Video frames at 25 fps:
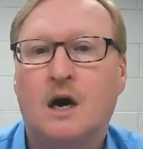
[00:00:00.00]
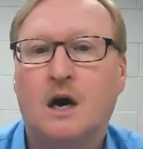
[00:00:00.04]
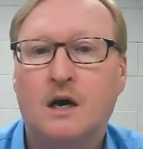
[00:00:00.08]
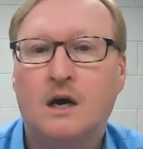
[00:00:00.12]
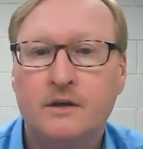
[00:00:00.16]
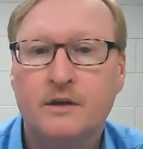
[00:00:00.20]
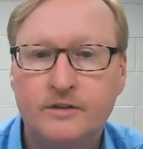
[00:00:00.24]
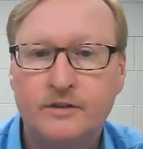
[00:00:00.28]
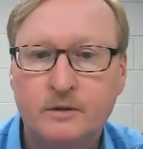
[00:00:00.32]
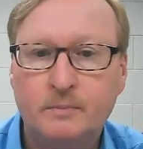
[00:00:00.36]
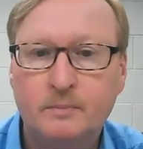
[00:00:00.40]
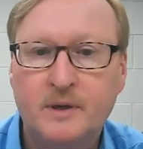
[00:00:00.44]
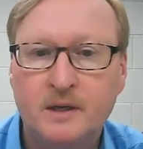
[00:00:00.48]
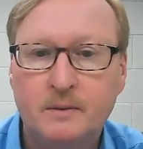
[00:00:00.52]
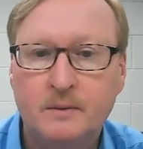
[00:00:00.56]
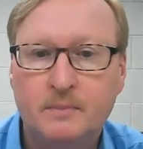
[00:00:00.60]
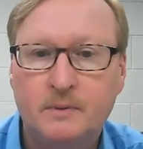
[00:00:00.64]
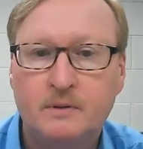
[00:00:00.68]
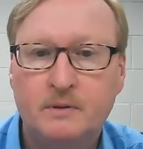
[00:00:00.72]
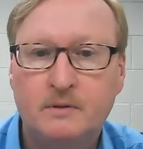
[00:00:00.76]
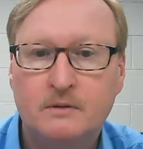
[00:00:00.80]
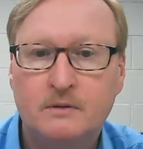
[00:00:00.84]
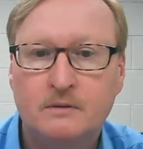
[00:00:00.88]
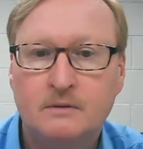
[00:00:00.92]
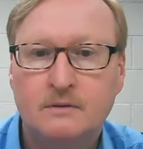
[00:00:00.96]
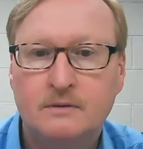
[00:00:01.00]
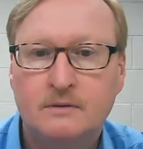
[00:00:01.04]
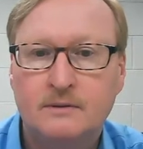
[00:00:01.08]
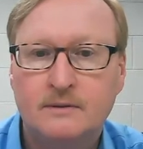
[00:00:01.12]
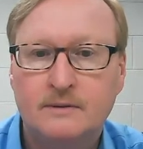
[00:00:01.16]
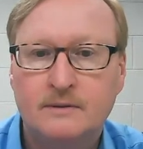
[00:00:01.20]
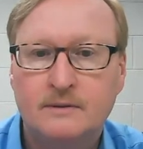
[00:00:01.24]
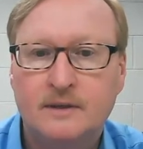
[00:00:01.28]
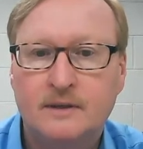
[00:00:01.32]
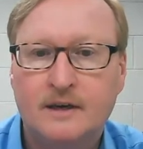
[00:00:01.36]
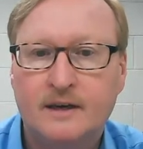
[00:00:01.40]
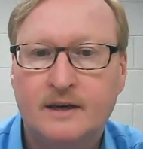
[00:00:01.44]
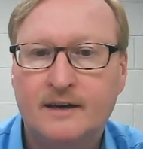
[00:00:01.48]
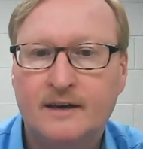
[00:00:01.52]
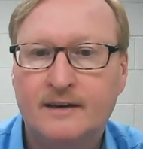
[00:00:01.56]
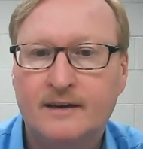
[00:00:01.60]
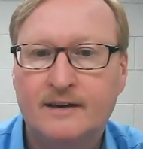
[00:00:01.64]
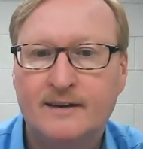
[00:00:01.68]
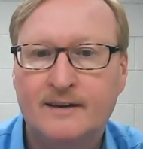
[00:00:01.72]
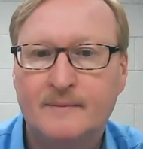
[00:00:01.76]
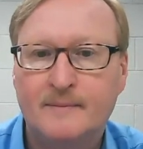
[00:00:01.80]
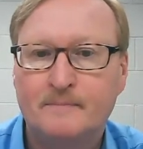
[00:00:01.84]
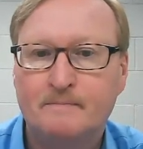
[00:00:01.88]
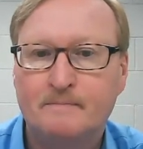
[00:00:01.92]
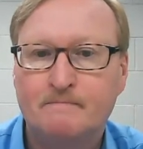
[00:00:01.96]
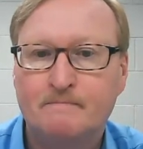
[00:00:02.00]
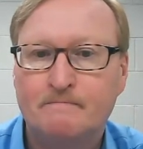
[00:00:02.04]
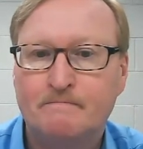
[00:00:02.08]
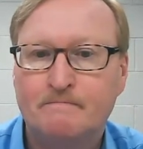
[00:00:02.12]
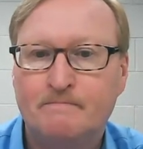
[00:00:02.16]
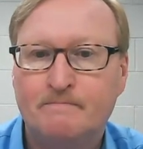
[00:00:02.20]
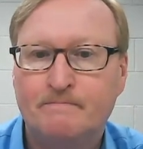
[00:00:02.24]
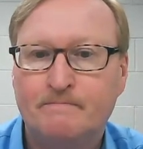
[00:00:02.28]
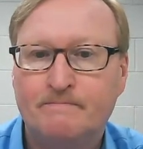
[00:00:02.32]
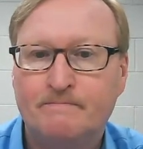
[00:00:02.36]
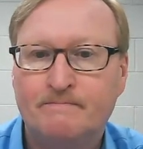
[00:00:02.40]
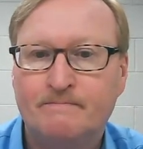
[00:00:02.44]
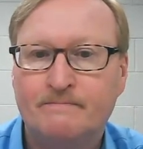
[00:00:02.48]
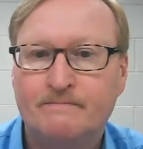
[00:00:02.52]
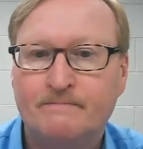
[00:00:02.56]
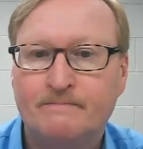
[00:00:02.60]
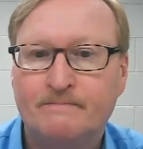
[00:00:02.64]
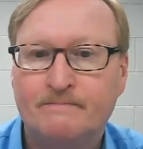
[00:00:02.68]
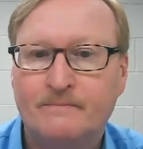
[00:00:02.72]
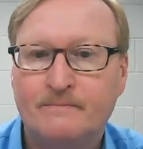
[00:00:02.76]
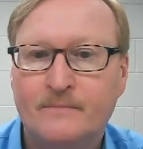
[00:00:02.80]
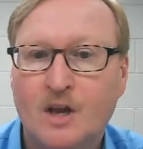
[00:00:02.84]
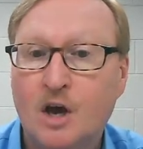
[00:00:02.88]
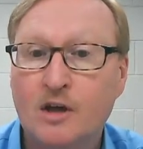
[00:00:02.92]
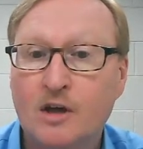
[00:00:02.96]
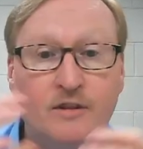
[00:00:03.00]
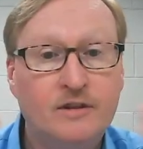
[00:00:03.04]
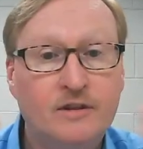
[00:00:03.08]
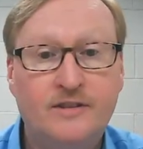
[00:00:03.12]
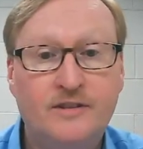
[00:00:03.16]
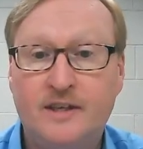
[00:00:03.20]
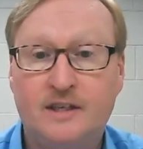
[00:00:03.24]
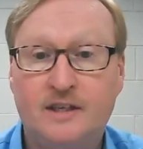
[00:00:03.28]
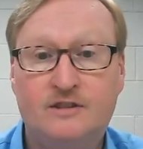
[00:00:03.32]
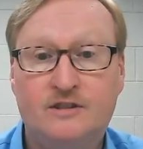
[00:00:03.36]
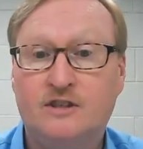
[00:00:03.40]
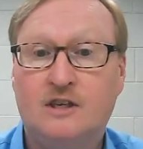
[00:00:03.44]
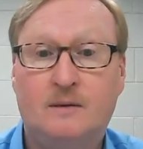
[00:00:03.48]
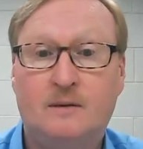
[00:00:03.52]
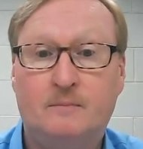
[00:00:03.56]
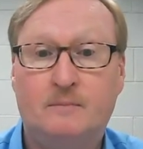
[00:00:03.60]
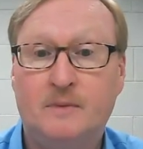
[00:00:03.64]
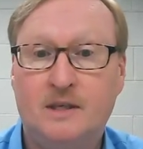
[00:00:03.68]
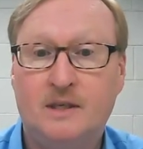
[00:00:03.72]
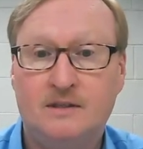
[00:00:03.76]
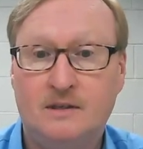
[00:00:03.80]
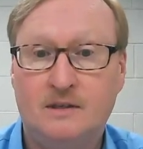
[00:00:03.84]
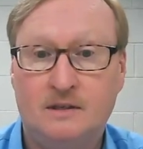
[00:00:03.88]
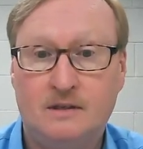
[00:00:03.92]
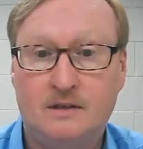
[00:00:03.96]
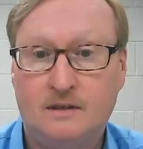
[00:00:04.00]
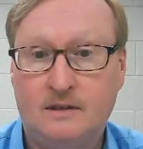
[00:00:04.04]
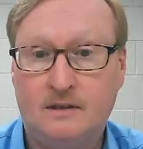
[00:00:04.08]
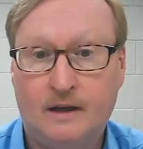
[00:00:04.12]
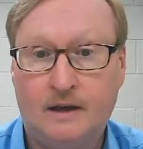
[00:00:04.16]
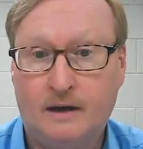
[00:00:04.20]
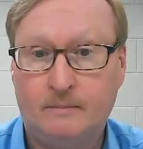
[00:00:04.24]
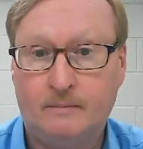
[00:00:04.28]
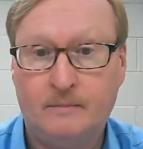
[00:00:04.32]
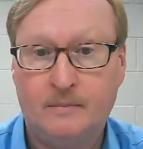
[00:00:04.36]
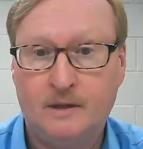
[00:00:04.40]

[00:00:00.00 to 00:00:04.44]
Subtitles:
Other people, other things come easy to them.